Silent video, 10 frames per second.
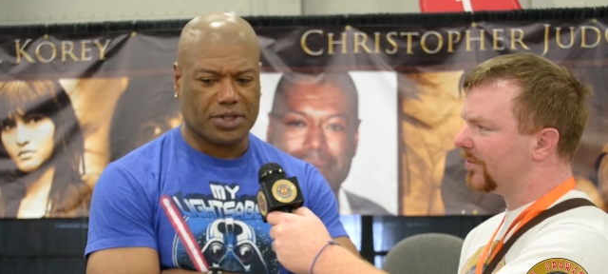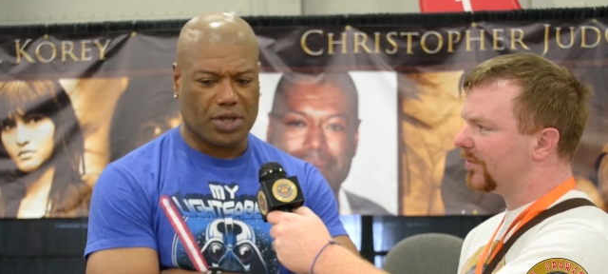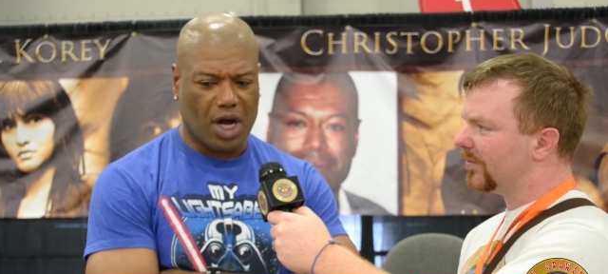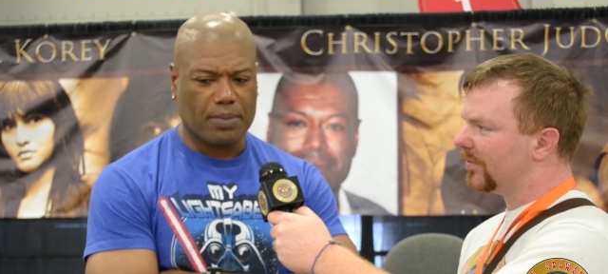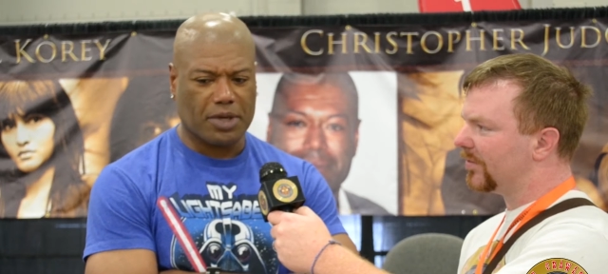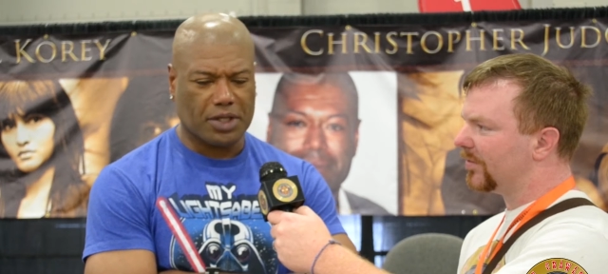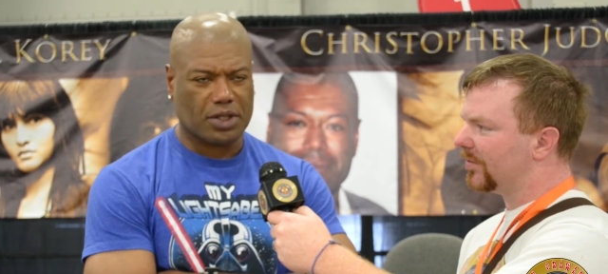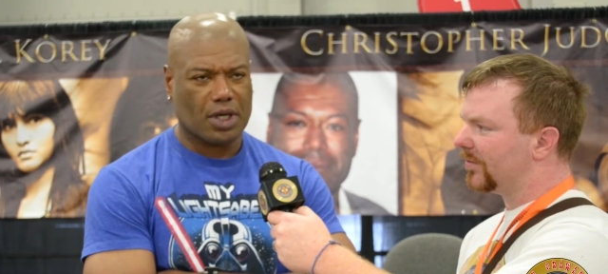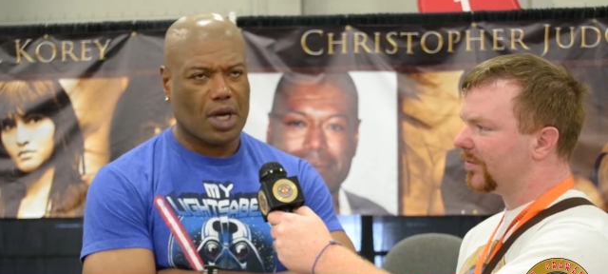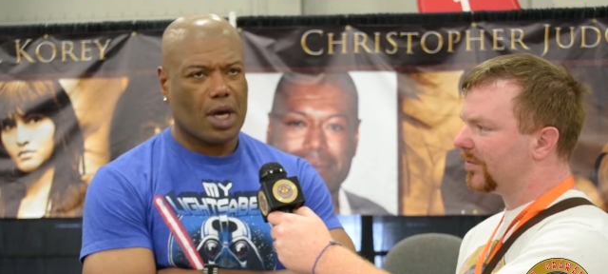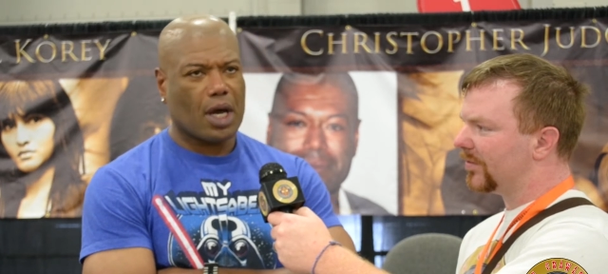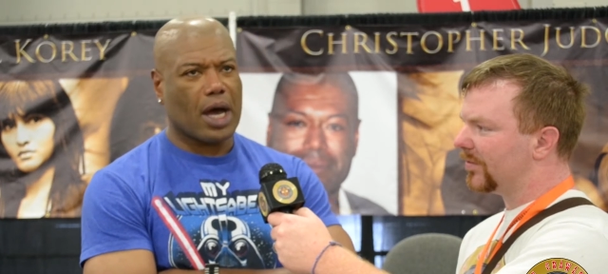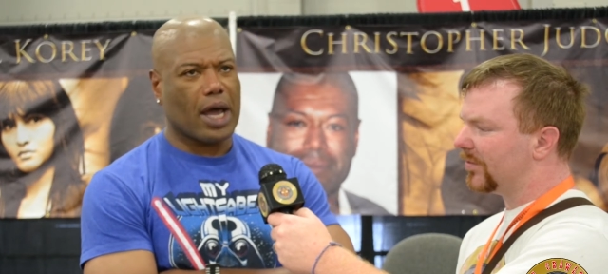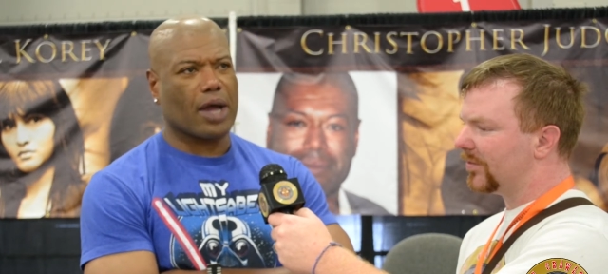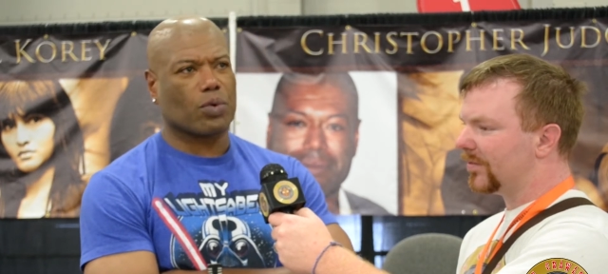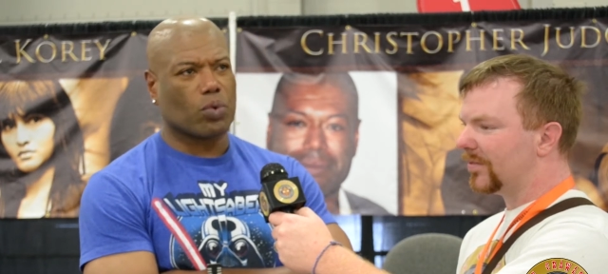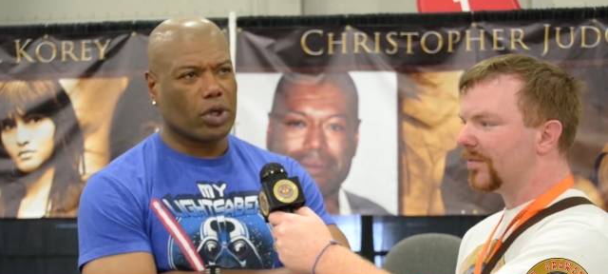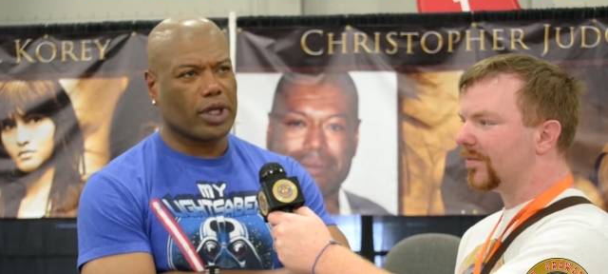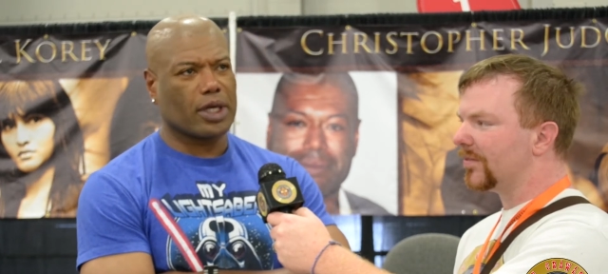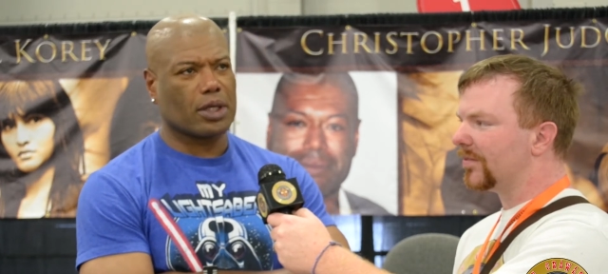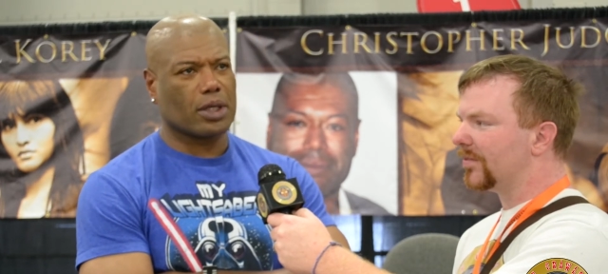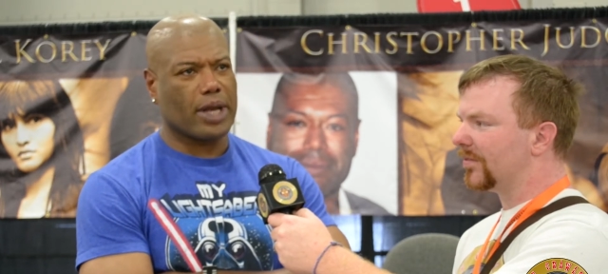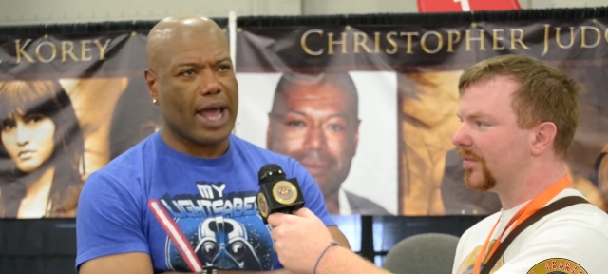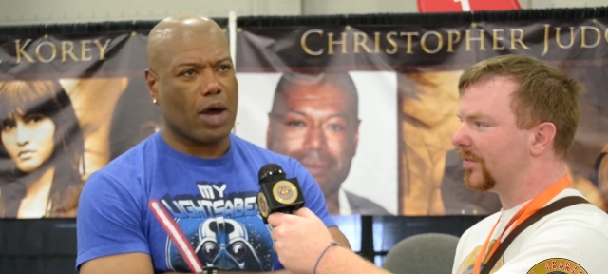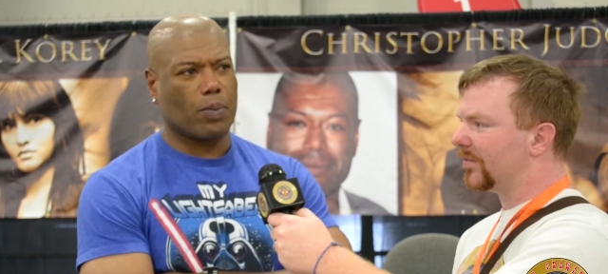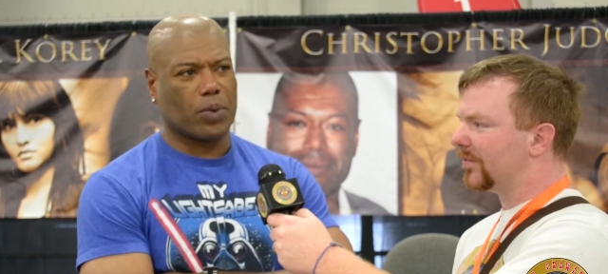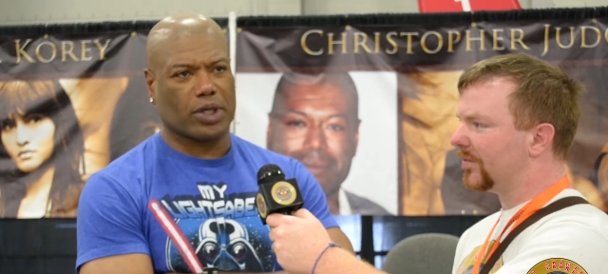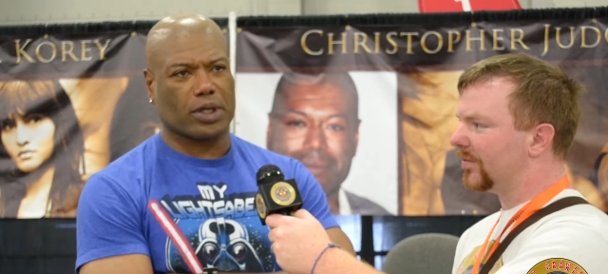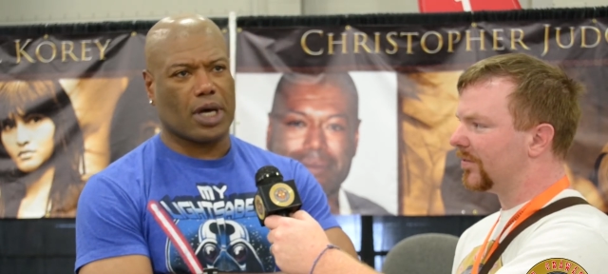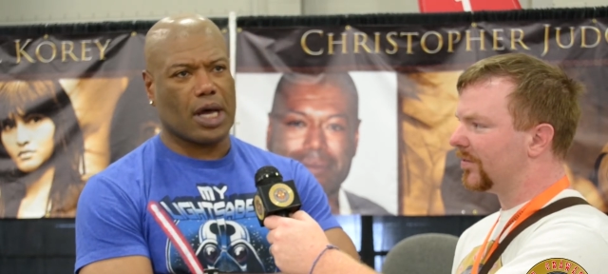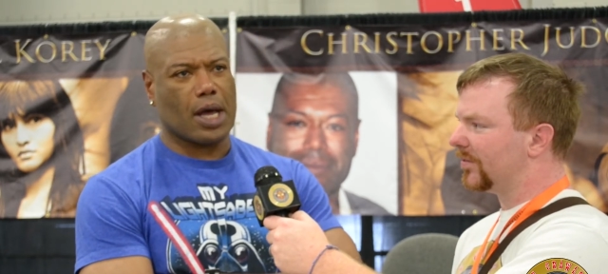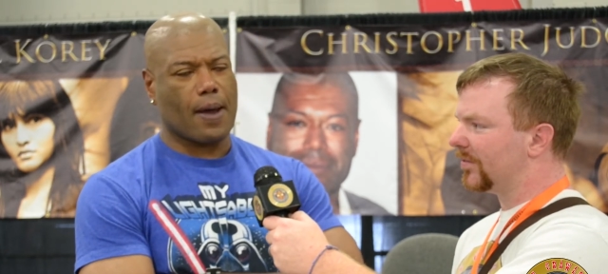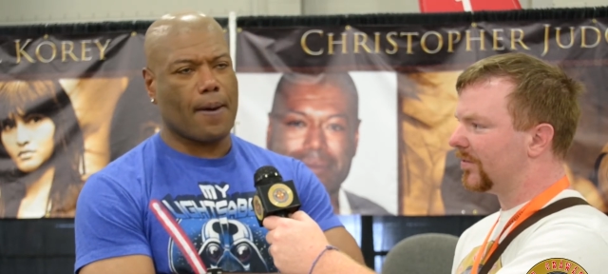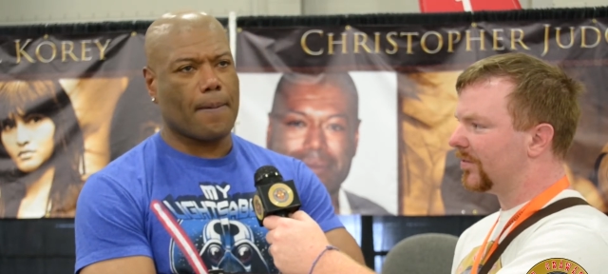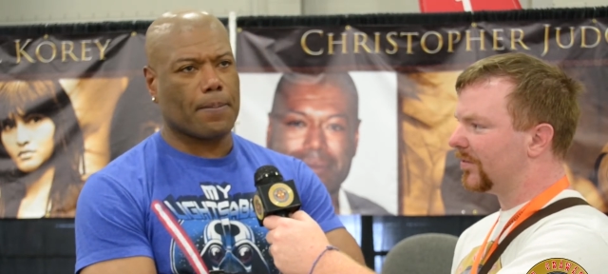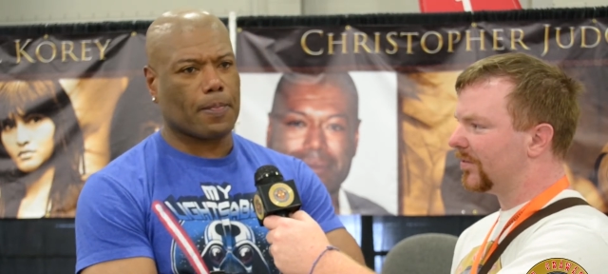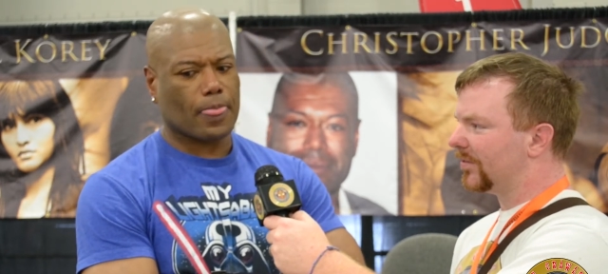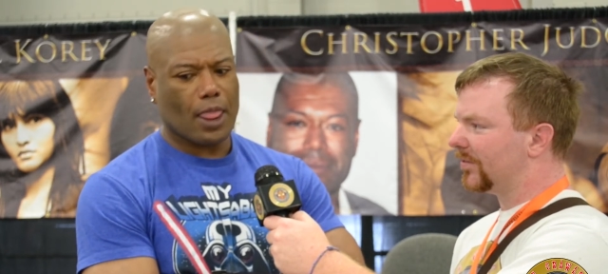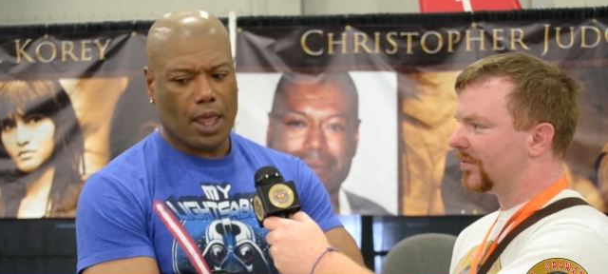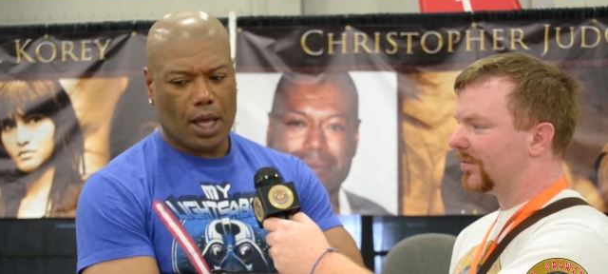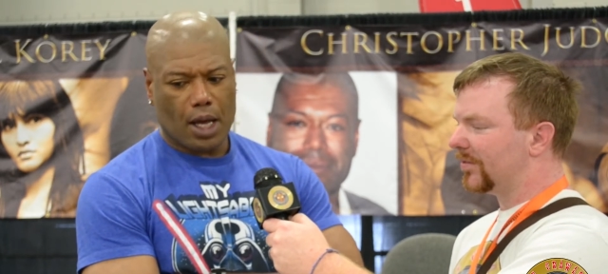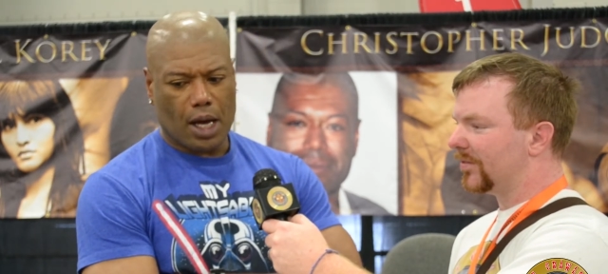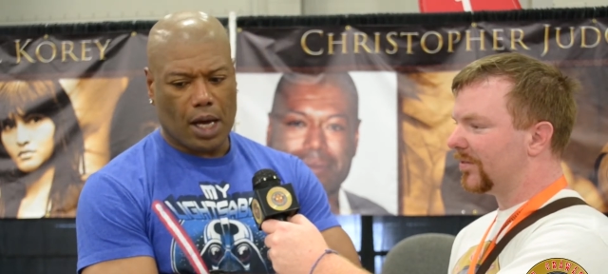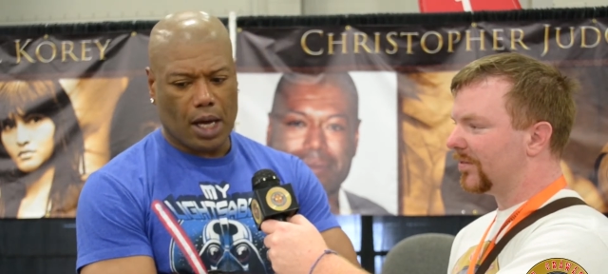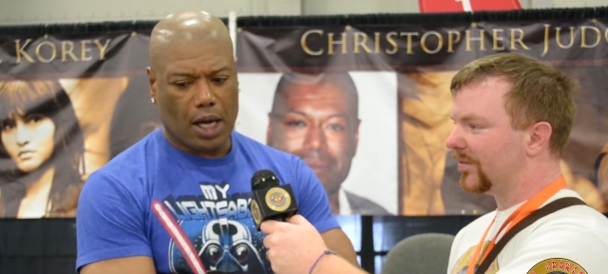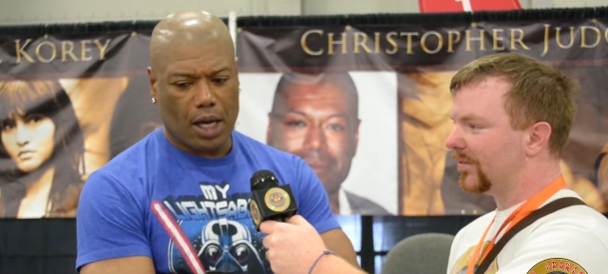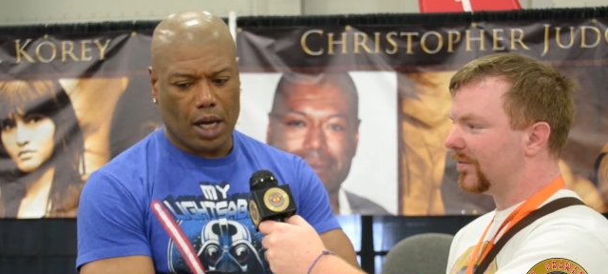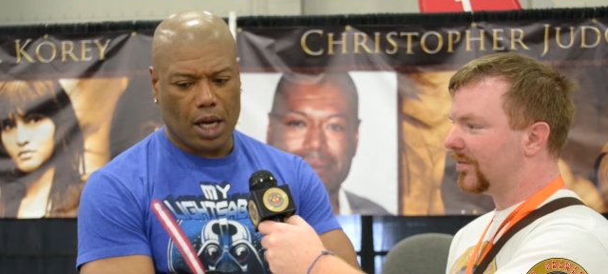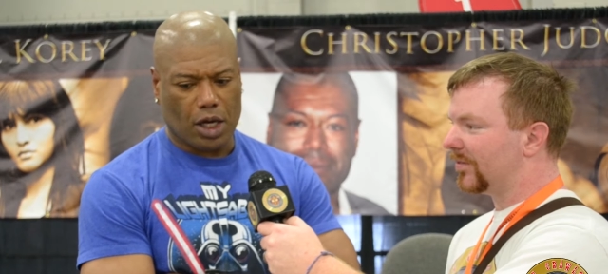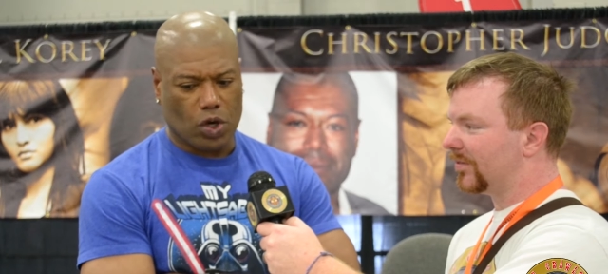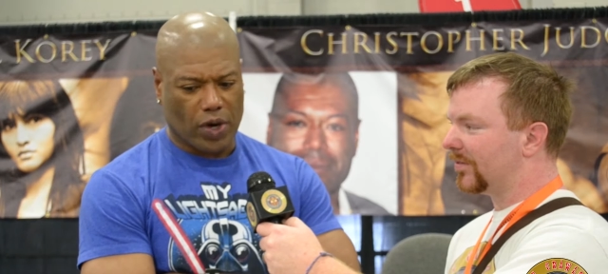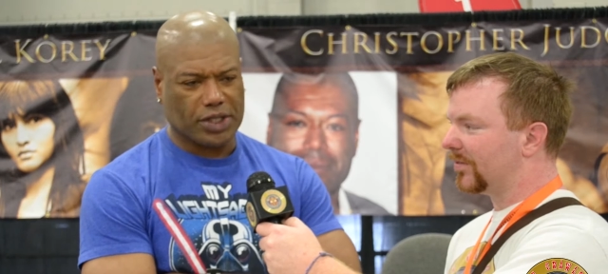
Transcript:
Speaker 1: taught me is I really now put a great